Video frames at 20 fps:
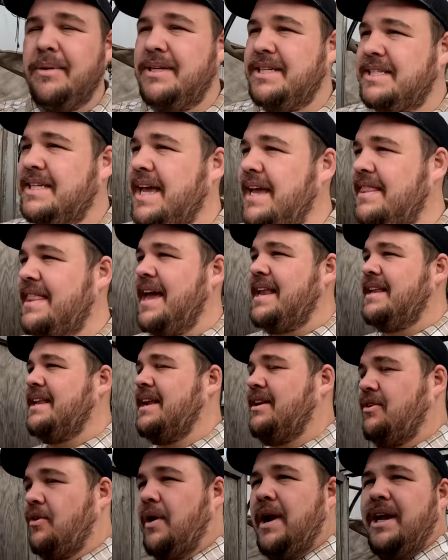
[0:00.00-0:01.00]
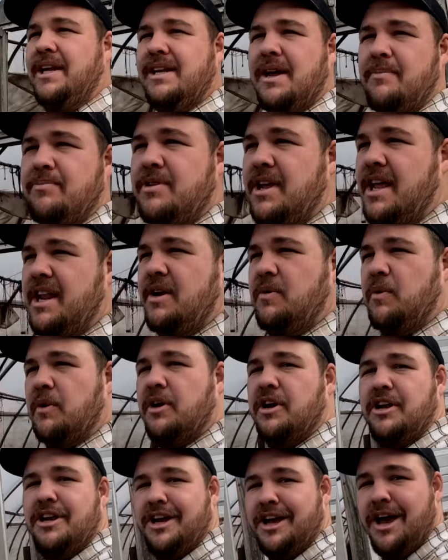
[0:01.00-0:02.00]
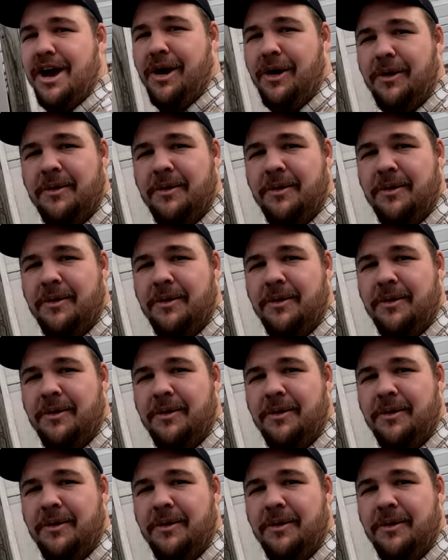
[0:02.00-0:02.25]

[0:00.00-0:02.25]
We just get that grain dumped in and we're good to go.